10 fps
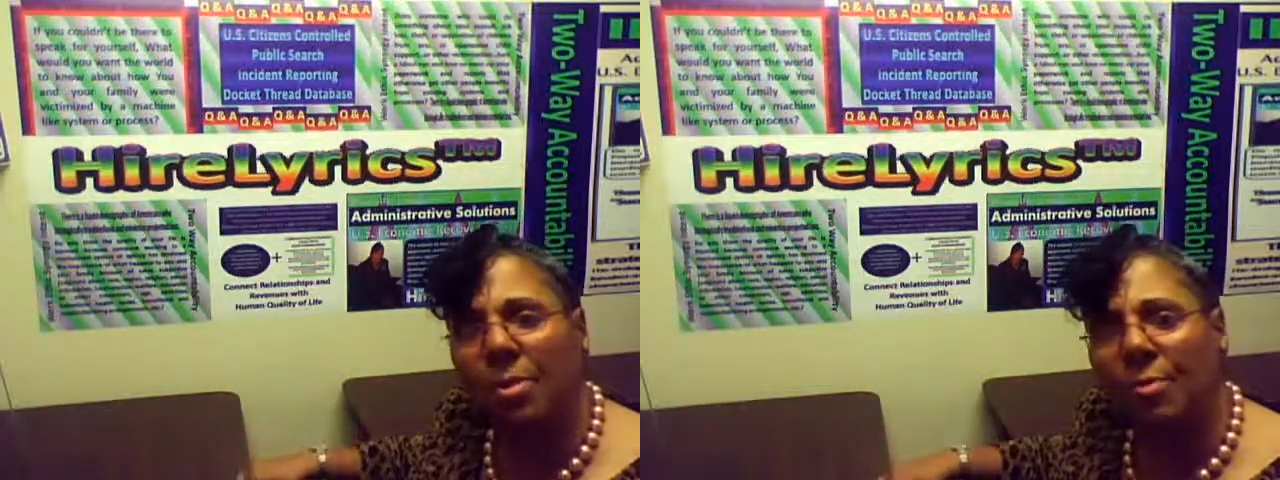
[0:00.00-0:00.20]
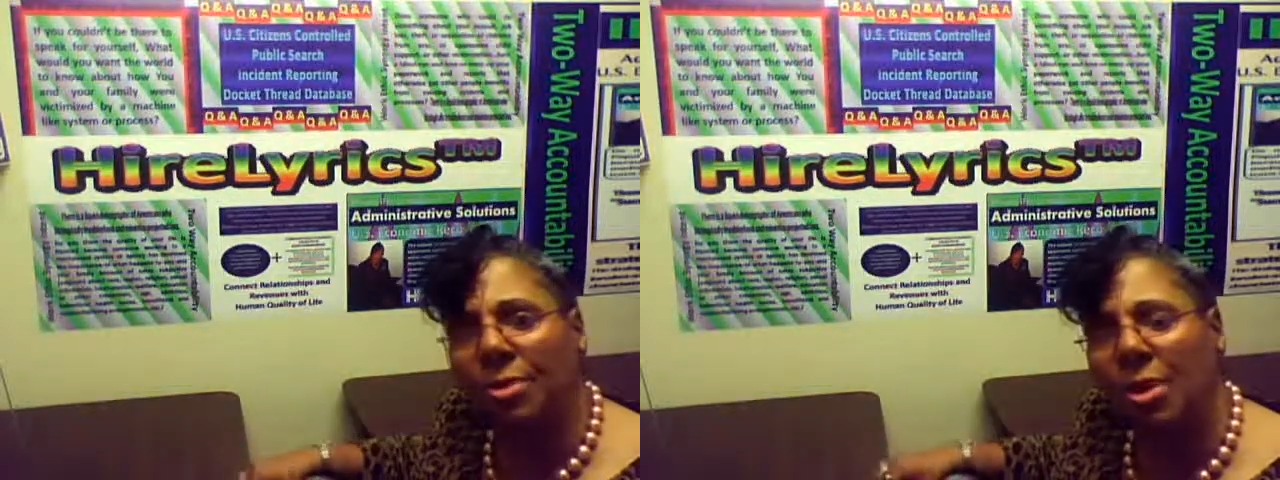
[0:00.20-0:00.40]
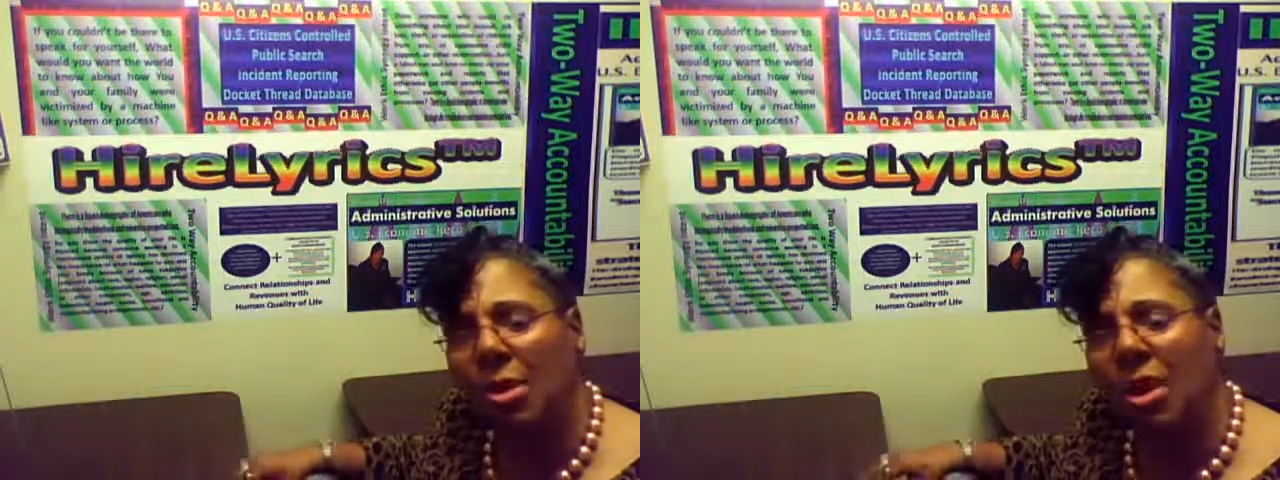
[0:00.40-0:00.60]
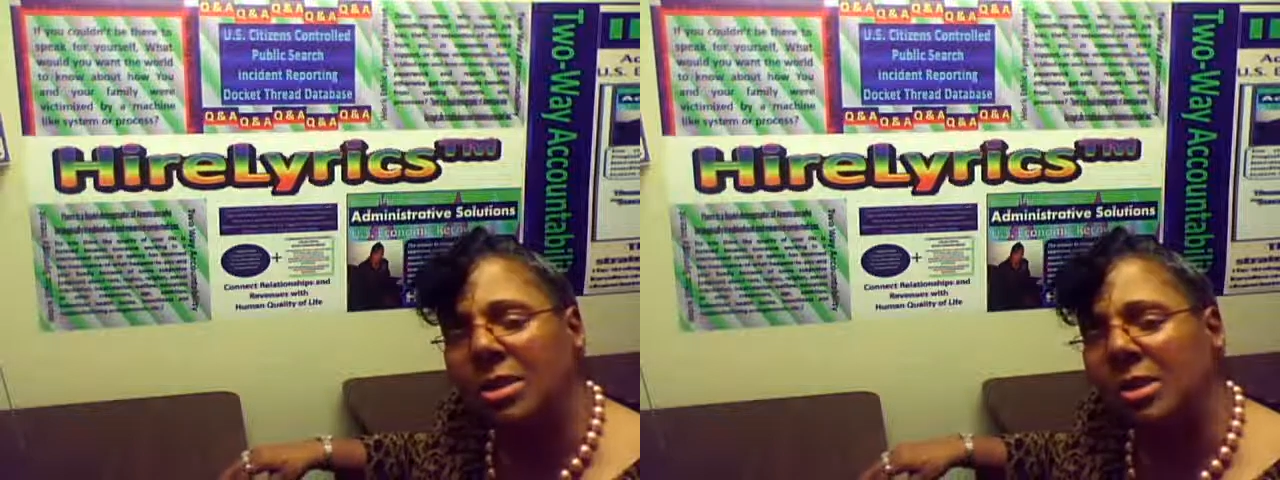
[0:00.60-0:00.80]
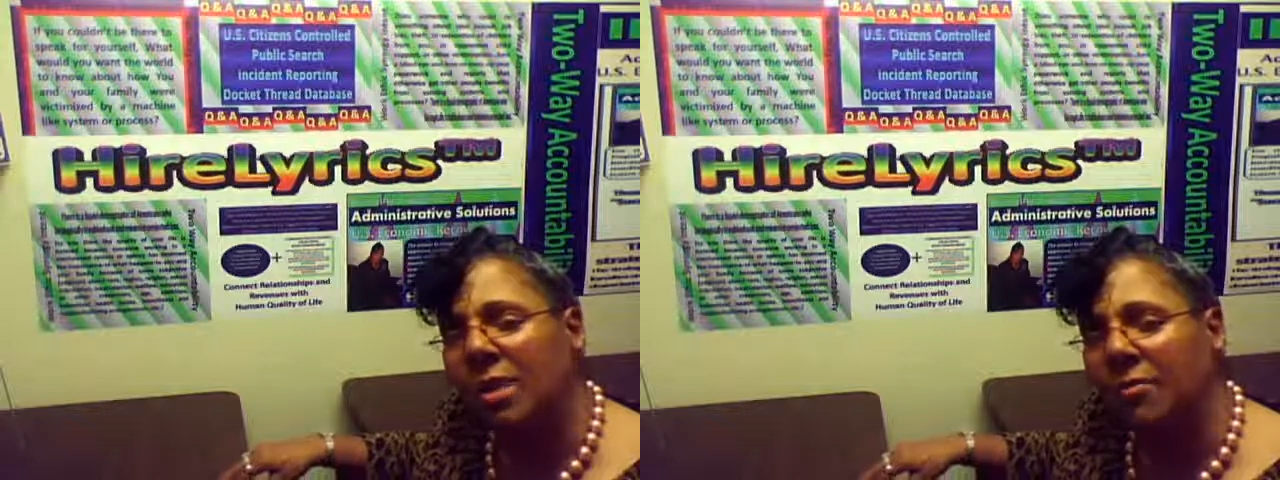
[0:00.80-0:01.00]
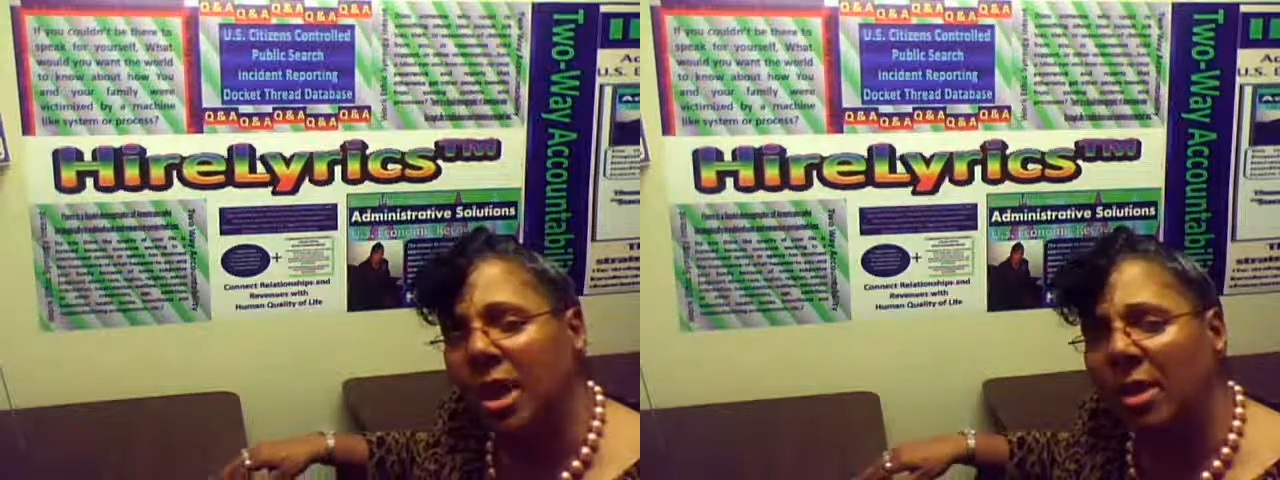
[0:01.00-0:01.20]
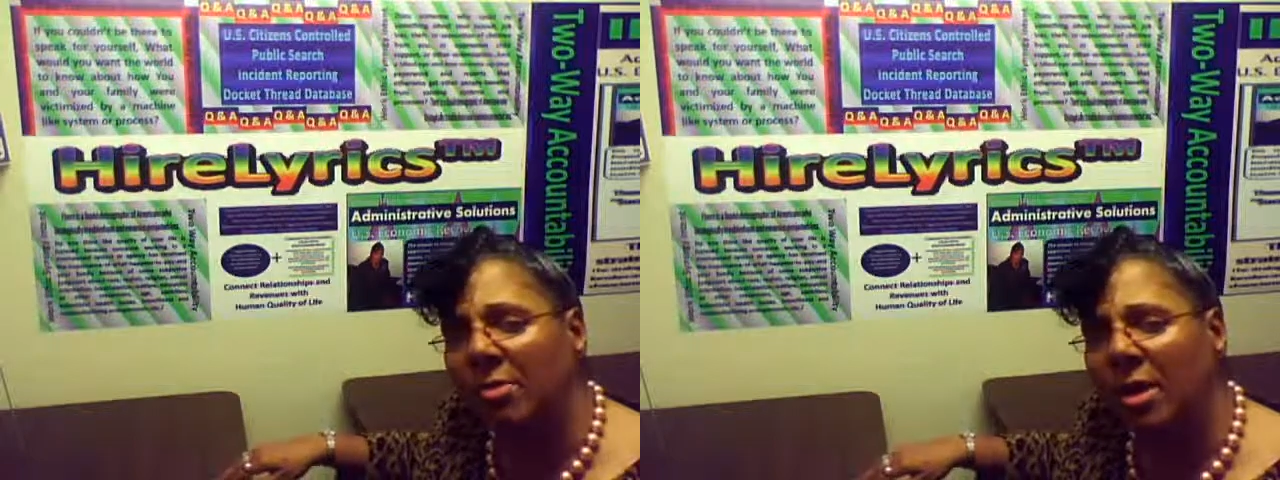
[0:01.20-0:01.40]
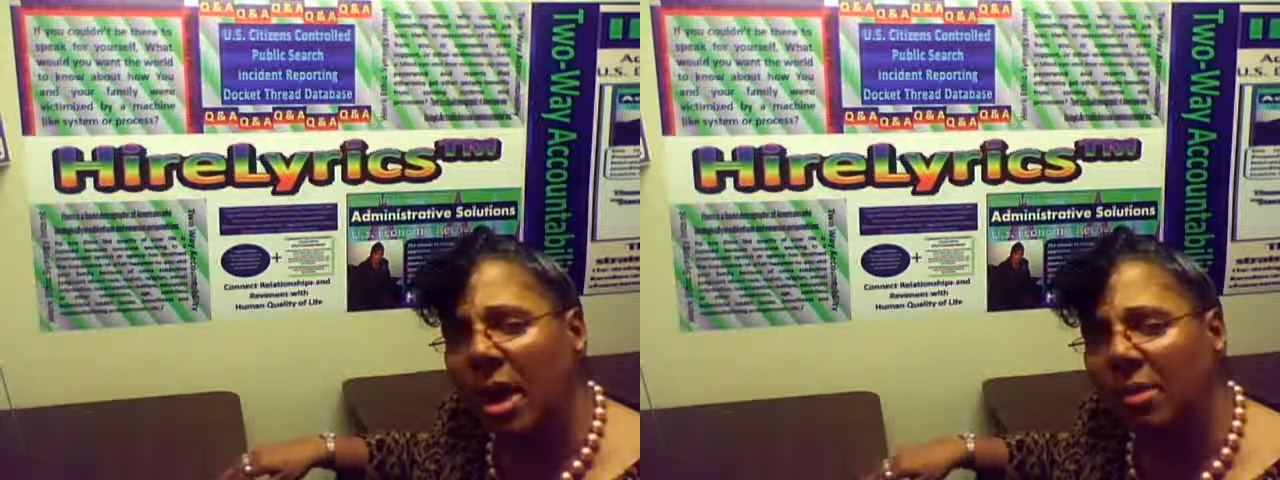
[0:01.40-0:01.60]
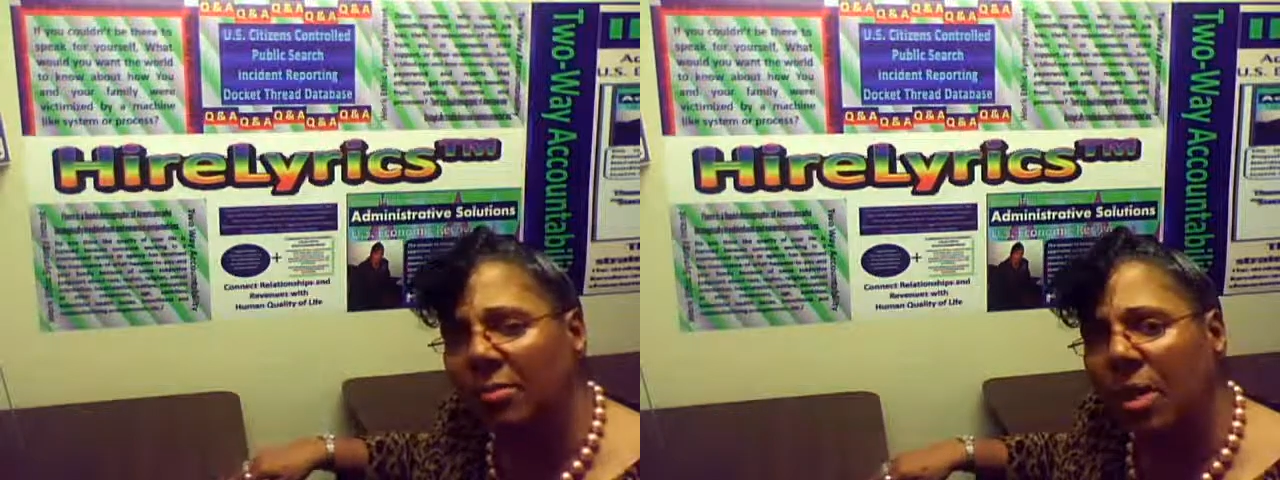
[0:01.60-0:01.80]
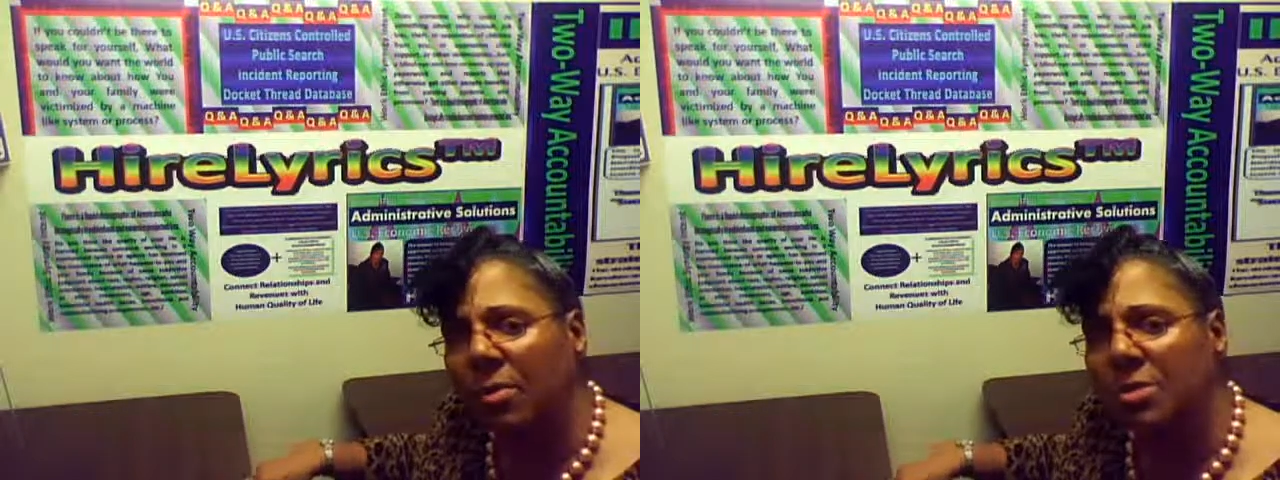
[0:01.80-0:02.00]
But with the onset of
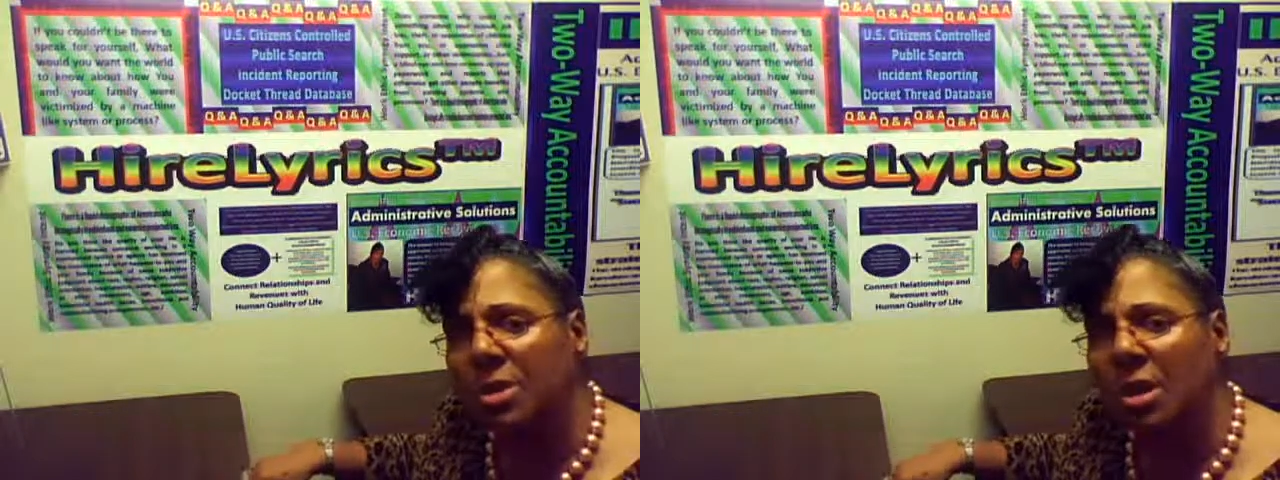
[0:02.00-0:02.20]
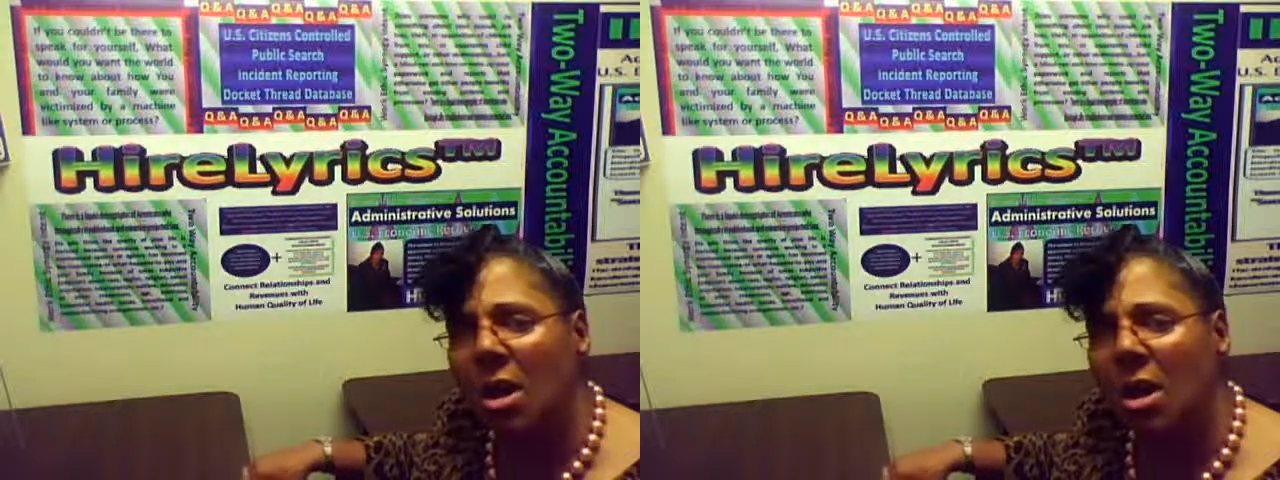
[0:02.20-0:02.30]
Enron was the